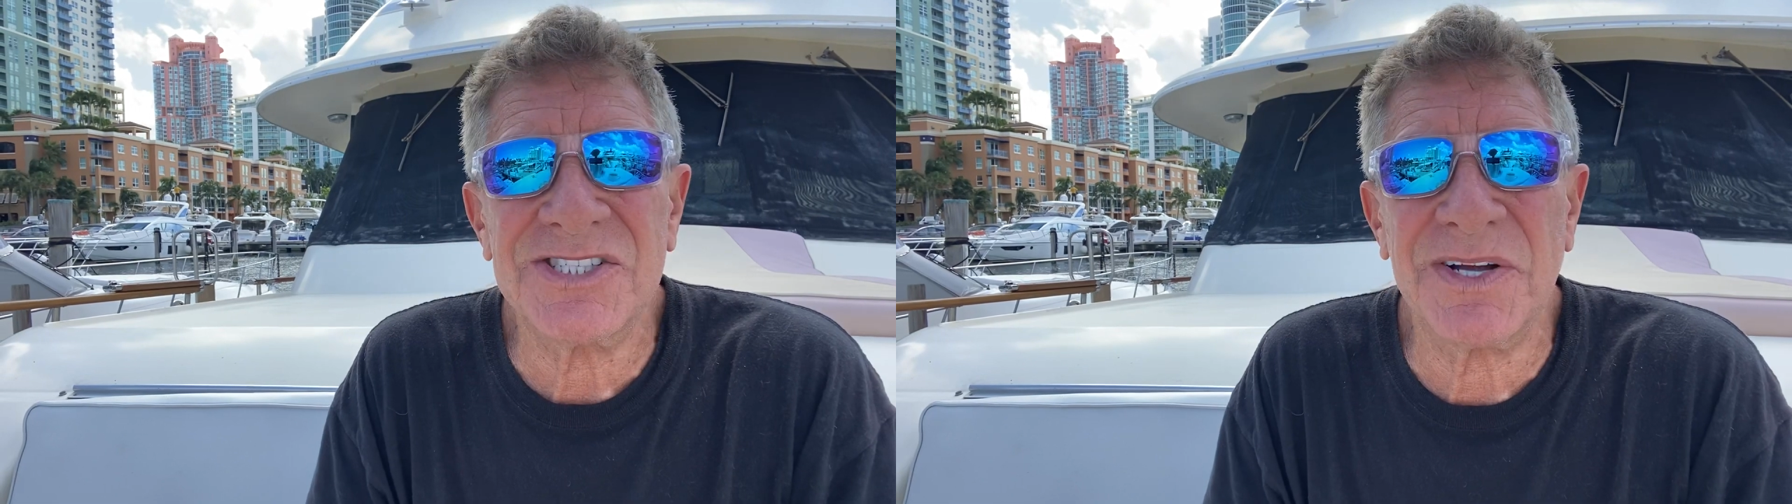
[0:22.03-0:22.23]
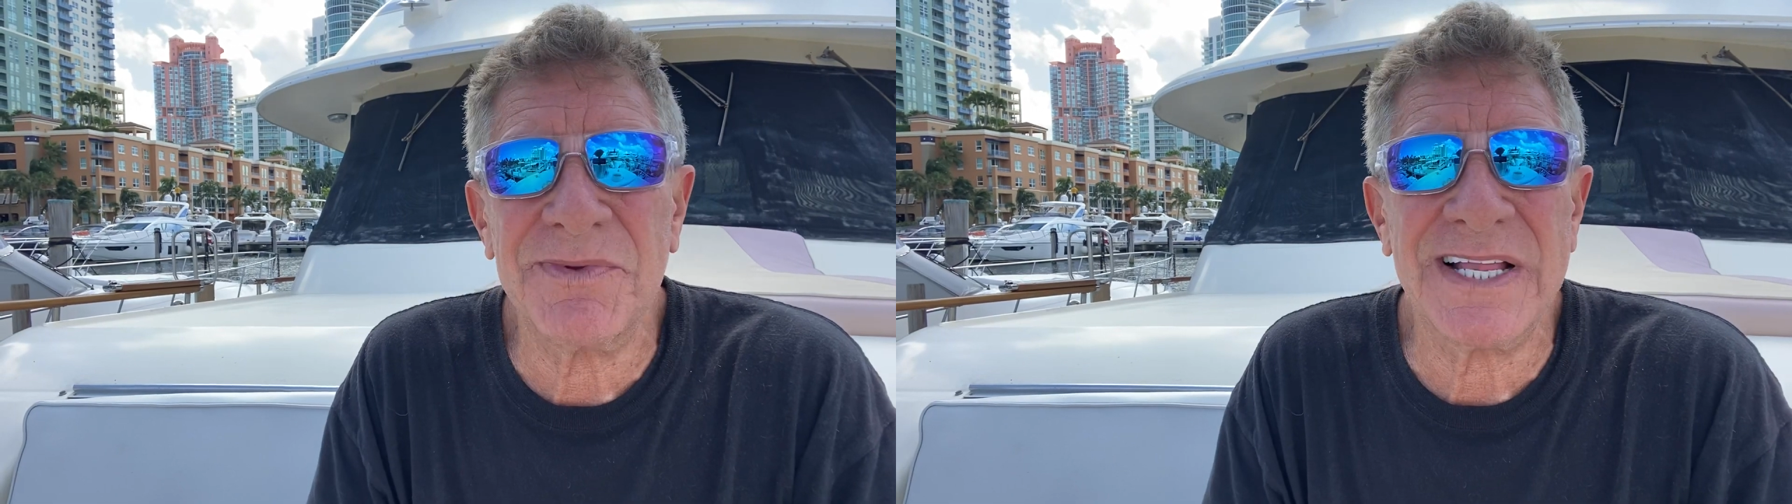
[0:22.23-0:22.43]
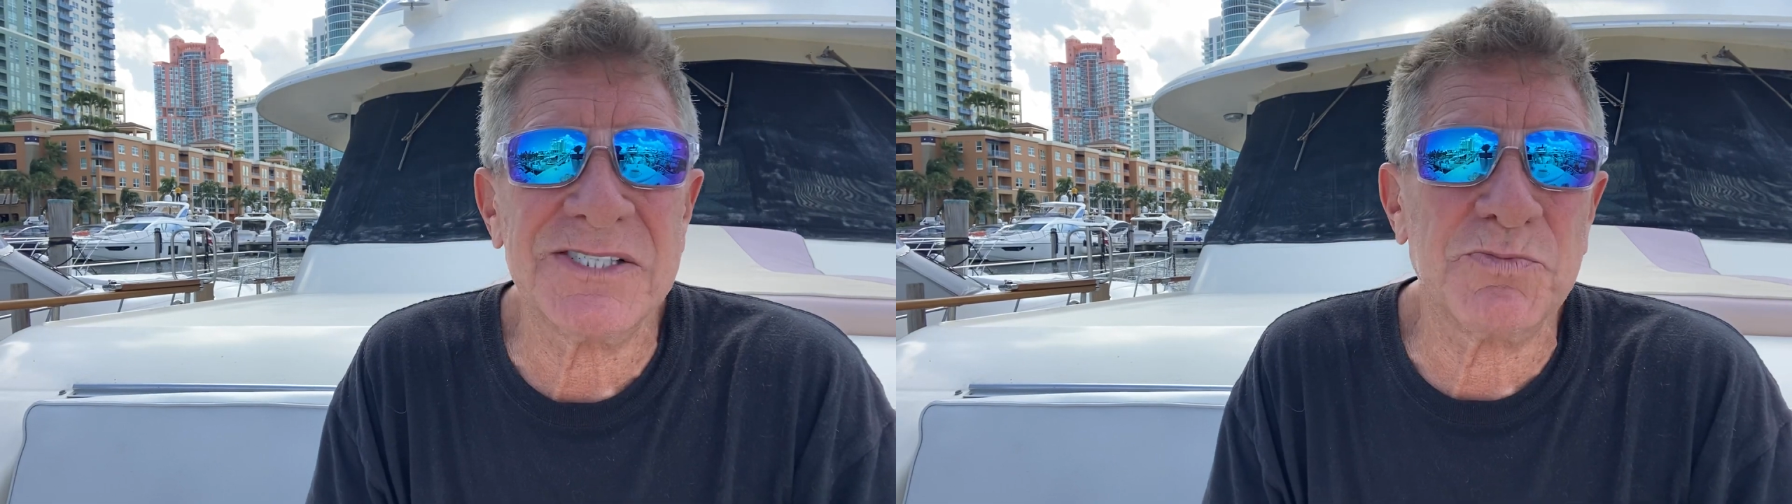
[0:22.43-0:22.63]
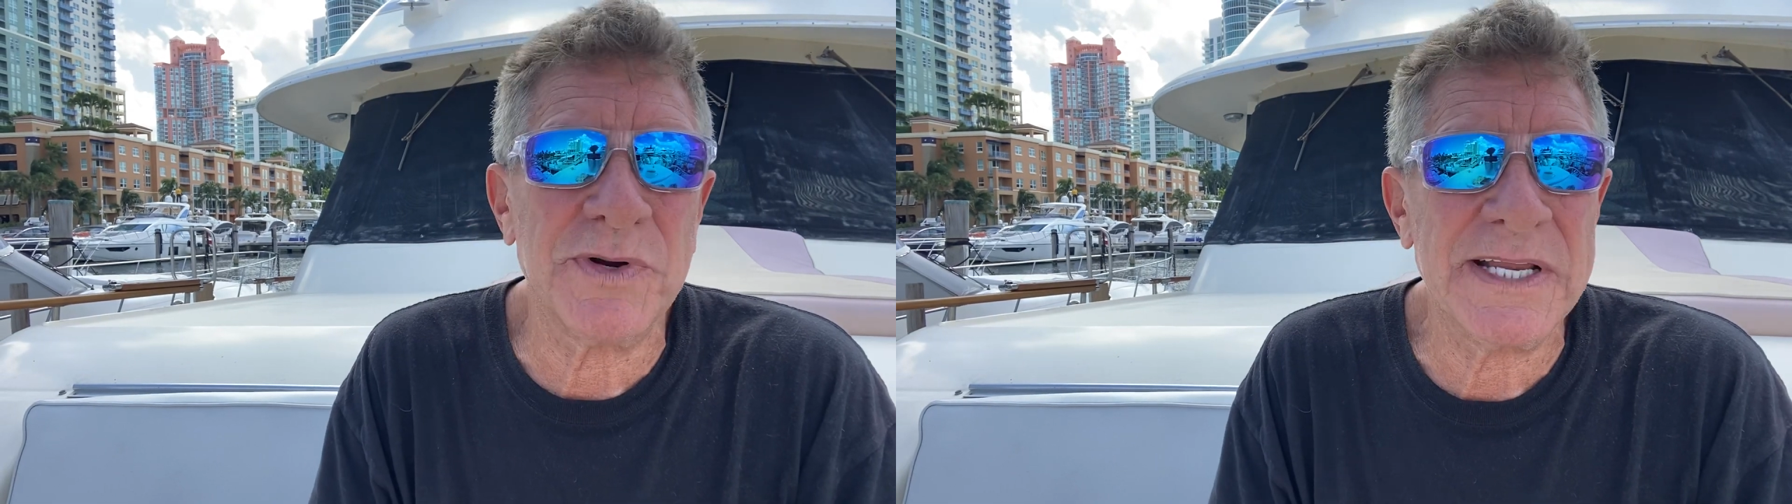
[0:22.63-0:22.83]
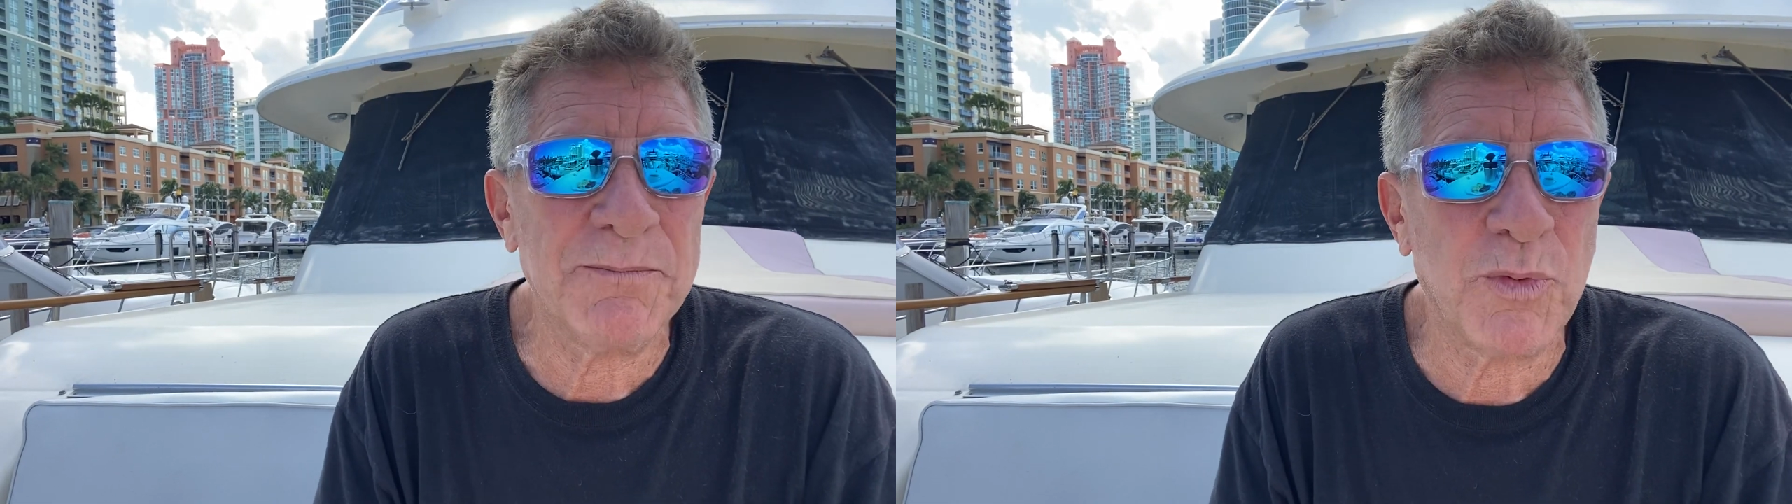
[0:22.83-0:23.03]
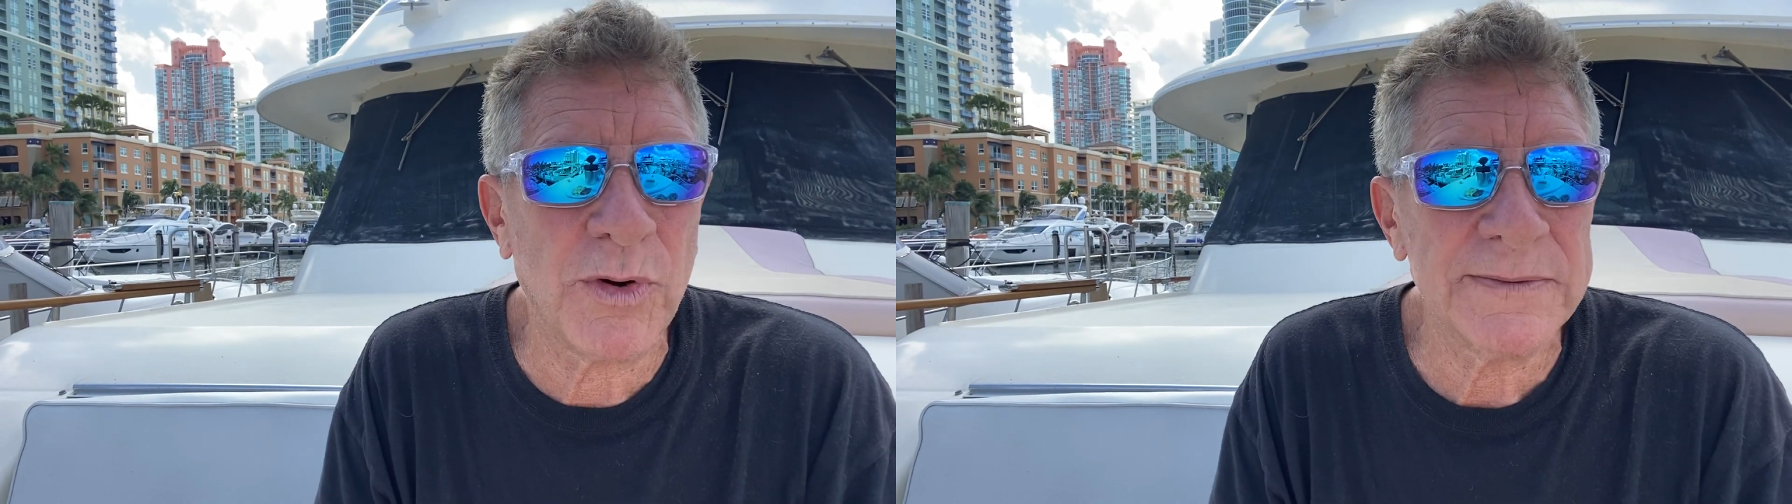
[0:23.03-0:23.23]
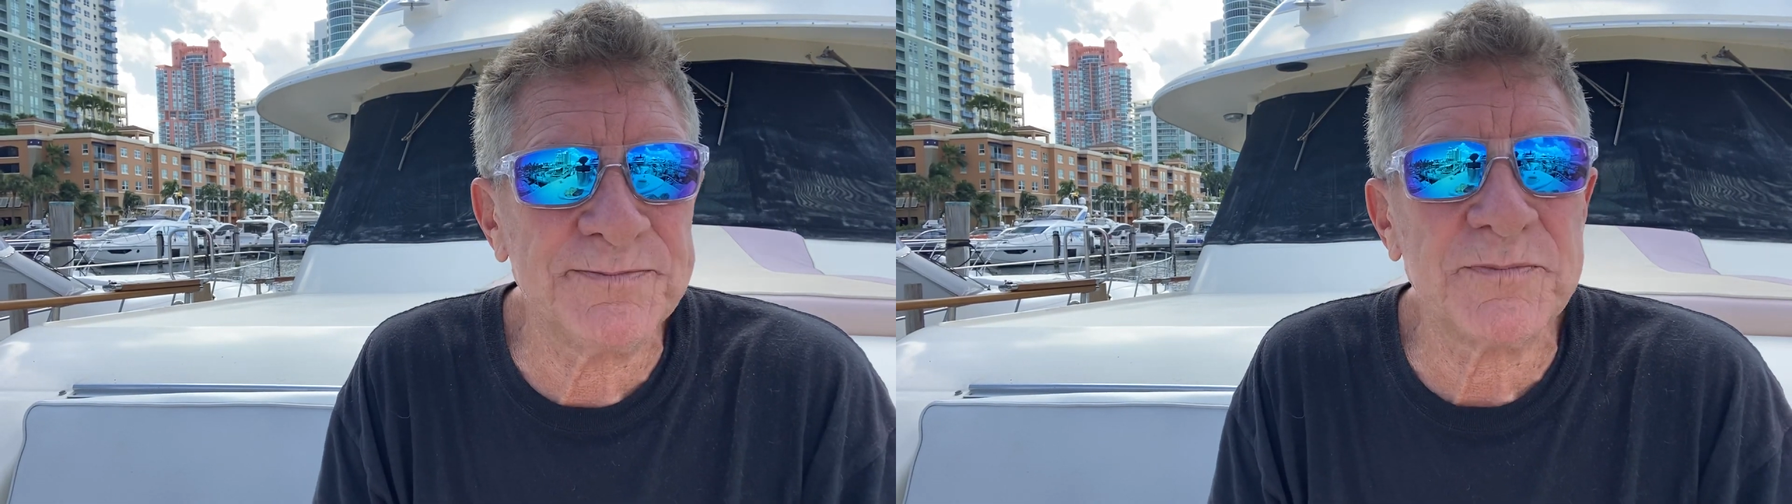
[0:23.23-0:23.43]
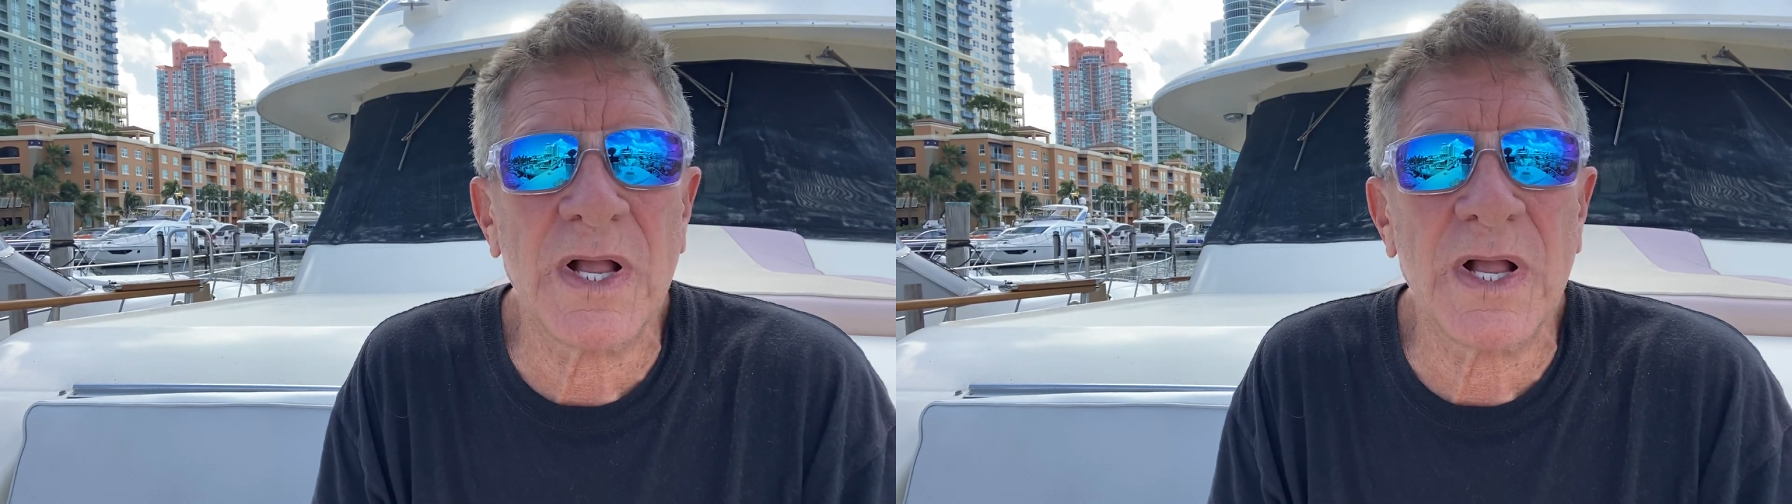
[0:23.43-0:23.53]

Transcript: something that's pretty important.